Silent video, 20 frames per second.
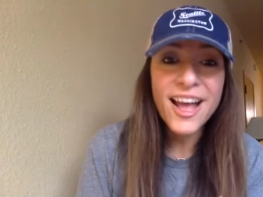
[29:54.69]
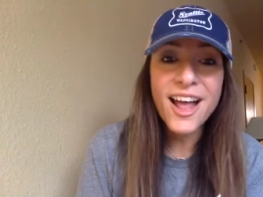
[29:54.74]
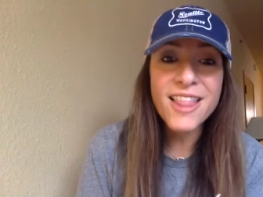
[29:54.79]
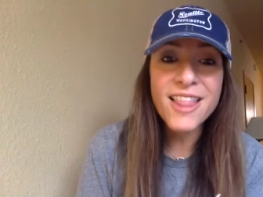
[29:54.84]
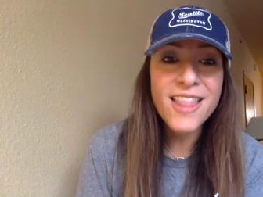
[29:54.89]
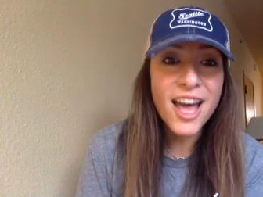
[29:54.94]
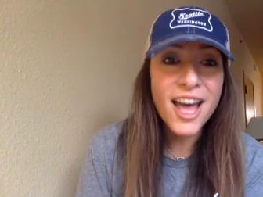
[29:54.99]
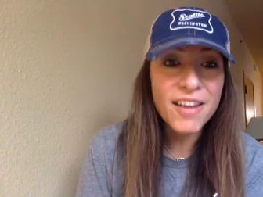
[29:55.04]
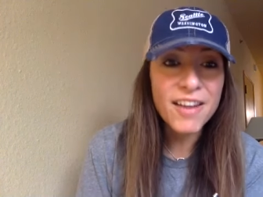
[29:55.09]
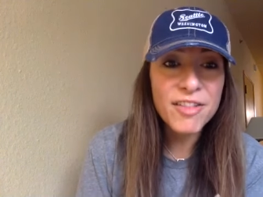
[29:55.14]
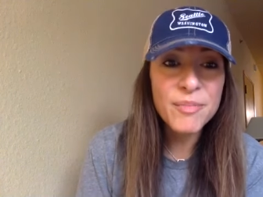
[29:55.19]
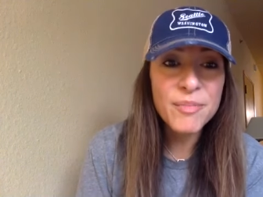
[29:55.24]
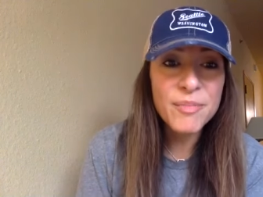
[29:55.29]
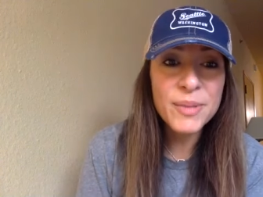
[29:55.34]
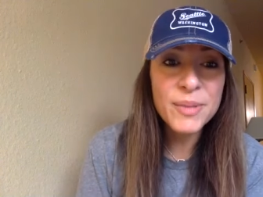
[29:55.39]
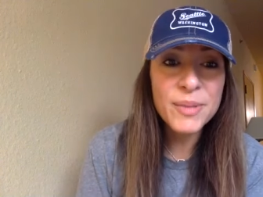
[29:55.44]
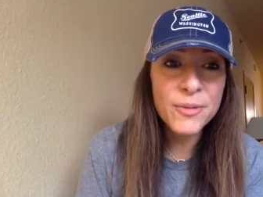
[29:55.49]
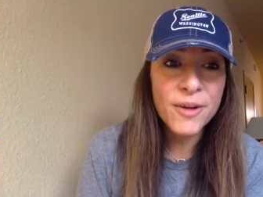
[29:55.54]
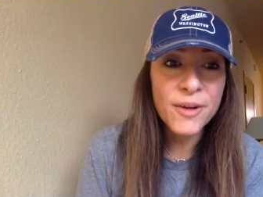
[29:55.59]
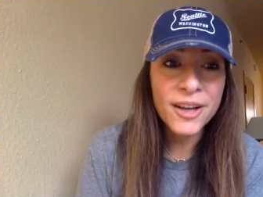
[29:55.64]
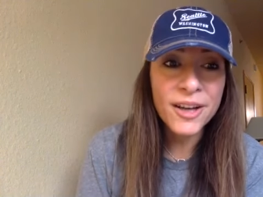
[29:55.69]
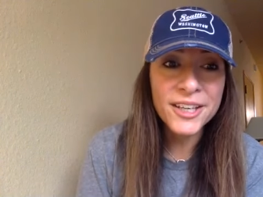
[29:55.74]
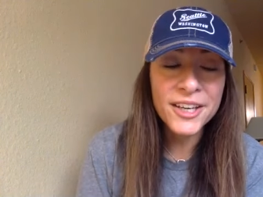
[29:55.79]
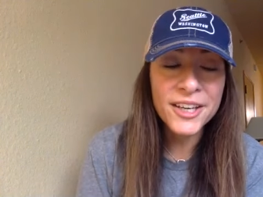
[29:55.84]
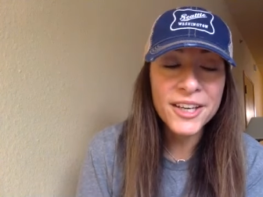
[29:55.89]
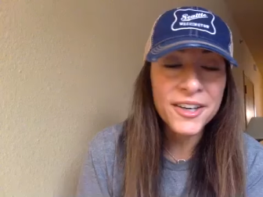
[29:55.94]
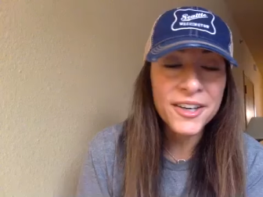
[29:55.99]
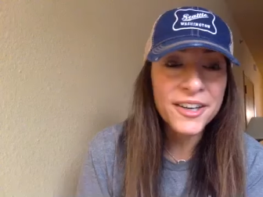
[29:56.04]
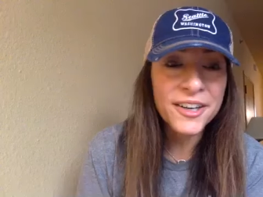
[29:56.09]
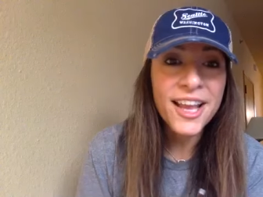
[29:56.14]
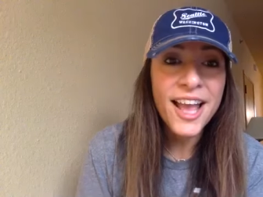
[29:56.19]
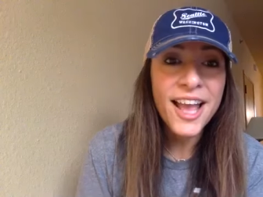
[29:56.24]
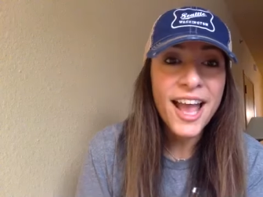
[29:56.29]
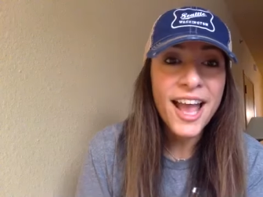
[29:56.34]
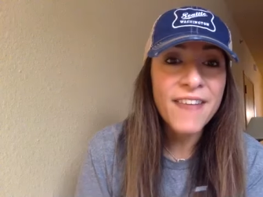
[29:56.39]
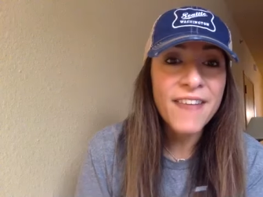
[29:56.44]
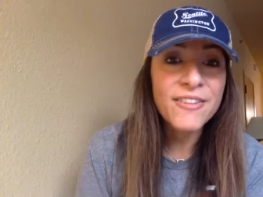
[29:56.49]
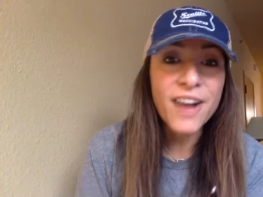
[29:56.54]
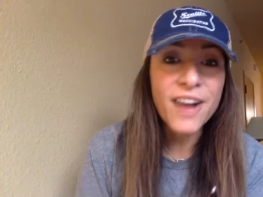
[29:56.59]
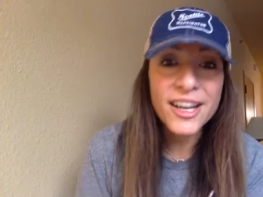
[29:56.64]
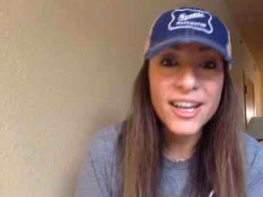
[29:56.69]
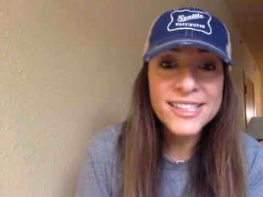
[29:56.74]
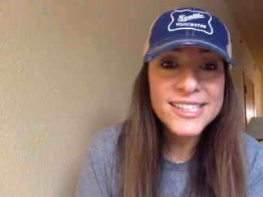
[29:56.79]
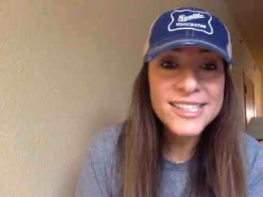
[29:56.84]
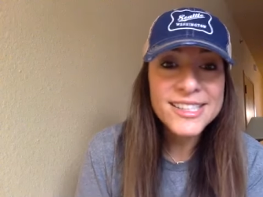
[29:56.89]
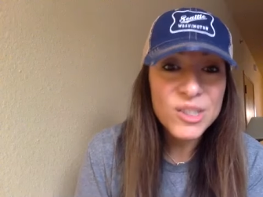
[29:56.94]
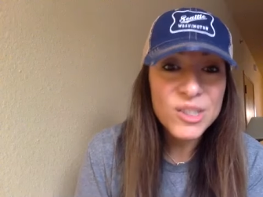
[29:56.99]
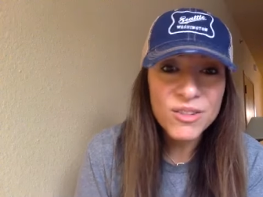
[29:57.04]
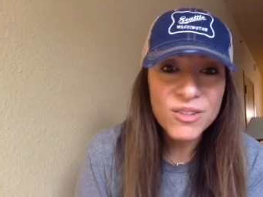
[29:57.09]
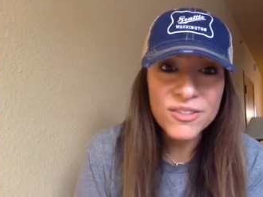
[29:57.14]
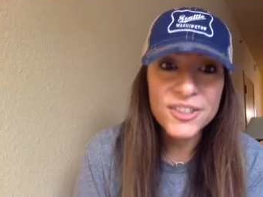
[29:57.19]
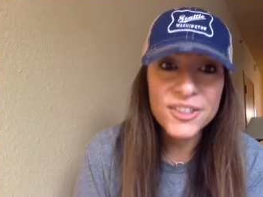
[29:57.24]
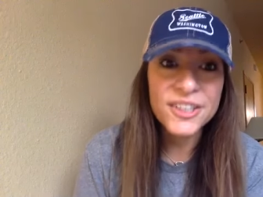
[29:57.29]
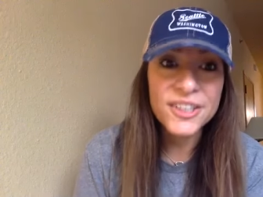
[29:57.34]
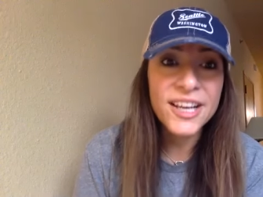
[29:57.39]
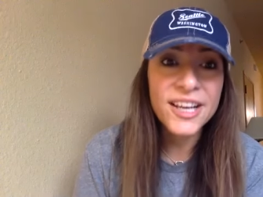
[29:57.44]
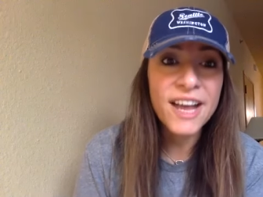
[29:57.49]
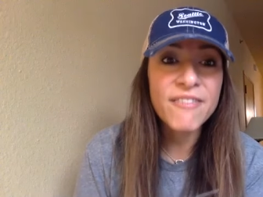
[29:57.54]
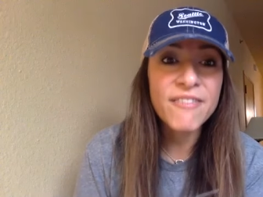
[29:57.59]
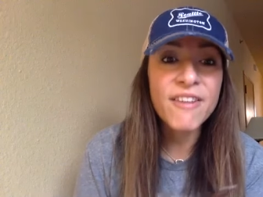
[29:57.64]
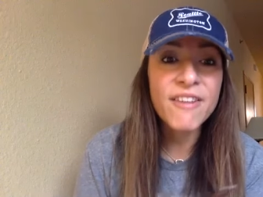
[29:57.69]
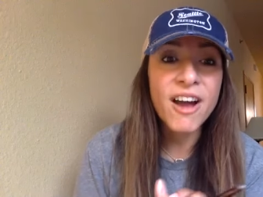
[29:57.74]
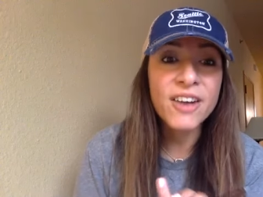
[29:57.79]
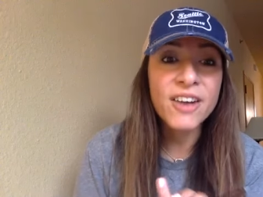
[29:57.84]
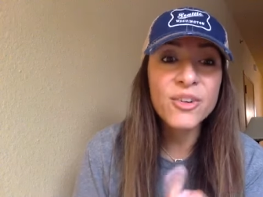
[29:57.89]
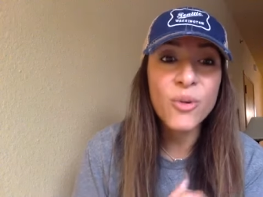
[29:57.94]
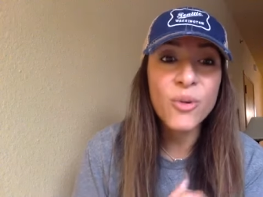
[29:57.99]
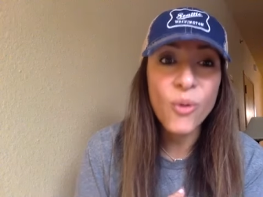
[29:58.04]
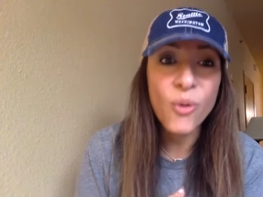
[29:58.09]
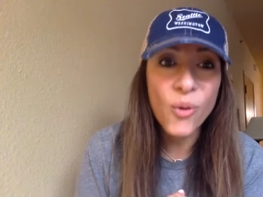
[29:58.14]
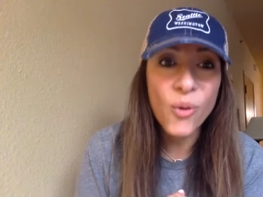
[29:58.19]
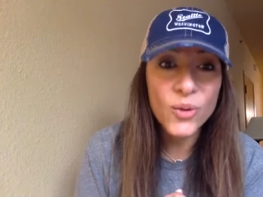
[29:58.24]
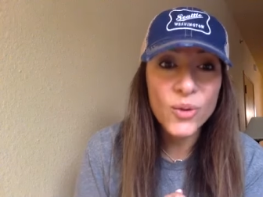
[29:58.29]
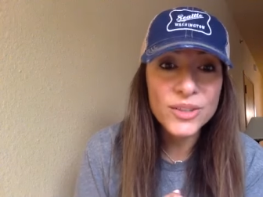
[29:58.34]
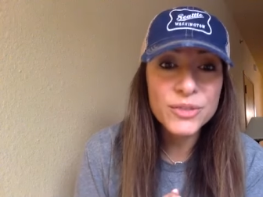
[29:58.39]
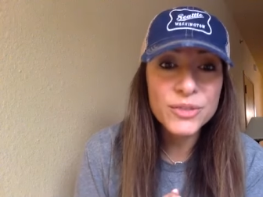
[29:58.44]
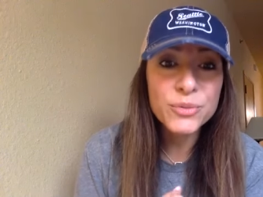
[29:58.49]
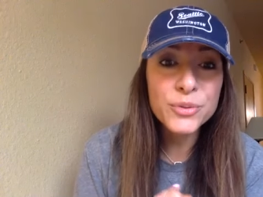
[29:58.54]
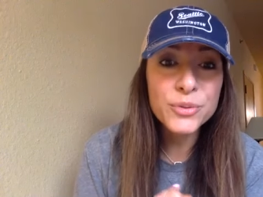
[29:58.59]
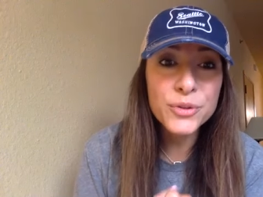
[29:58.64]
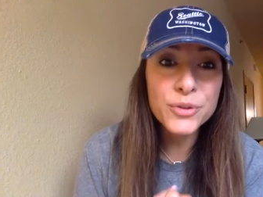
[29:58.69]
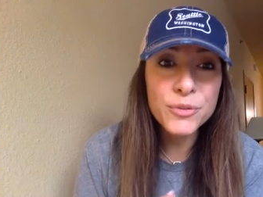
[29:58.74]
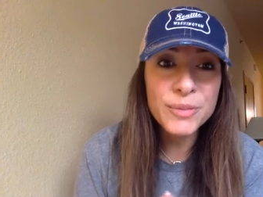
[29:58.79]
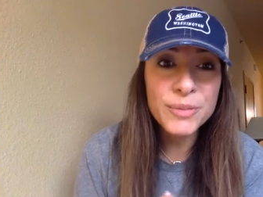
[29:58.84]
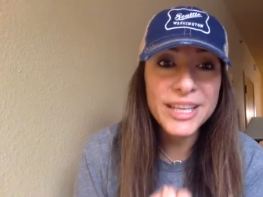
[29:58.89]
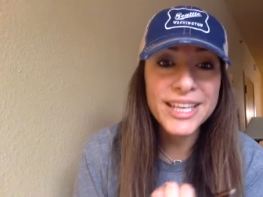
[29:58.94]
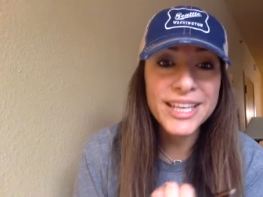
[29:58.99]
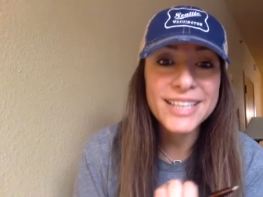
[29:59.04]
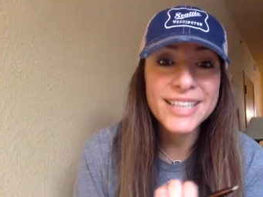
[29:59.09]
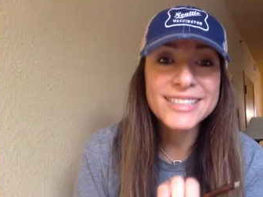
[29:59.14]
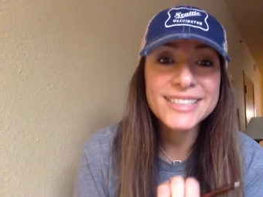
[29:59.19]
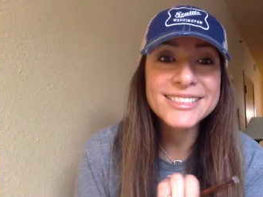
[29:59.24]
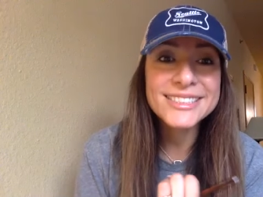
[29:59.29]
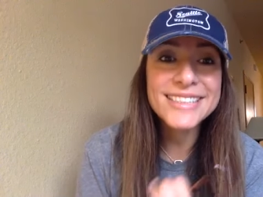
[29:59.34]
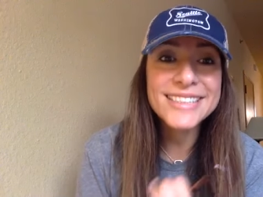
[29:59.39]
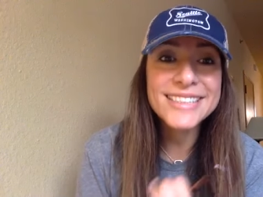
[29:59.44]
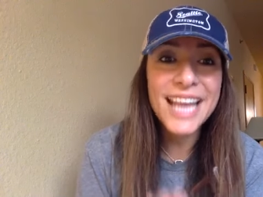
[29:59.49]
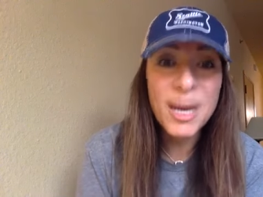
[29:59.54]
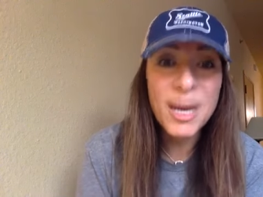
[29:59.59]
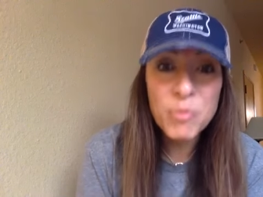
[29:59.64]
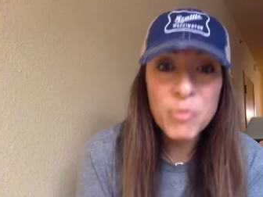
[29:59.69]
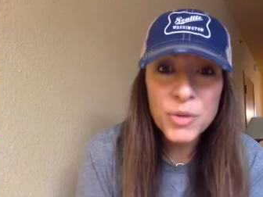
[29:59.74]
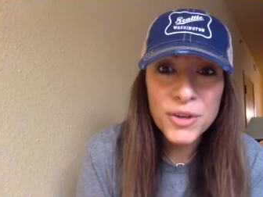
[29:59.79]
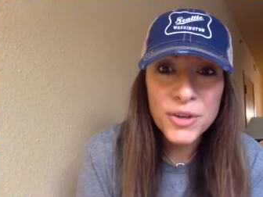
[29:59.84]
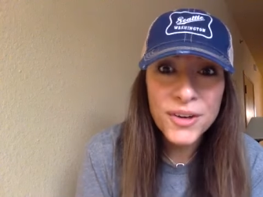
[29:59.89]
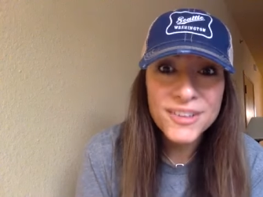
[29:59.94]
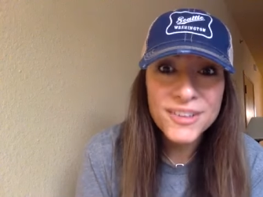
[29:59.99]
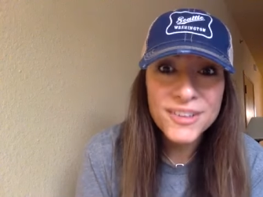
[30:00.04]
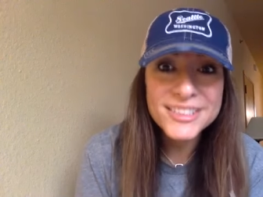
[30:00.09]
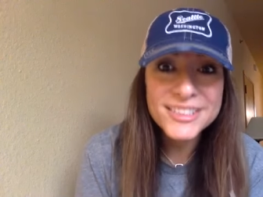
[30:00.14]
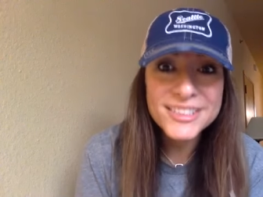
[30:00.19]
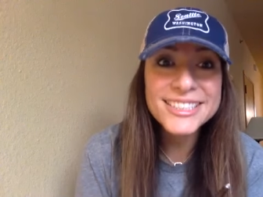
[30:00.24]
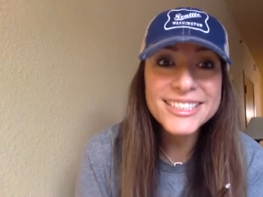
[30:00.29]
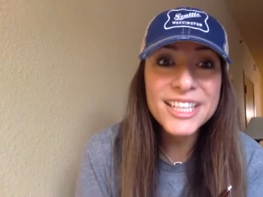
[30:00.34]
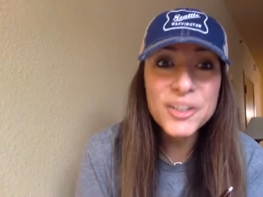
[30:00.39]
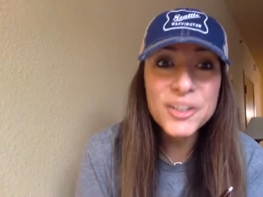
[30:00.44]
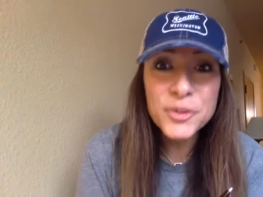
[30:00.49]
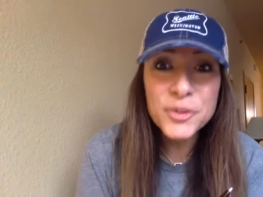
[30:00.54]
A lot of the people on here have gone silver, have gone gold, ruby, emerald, senior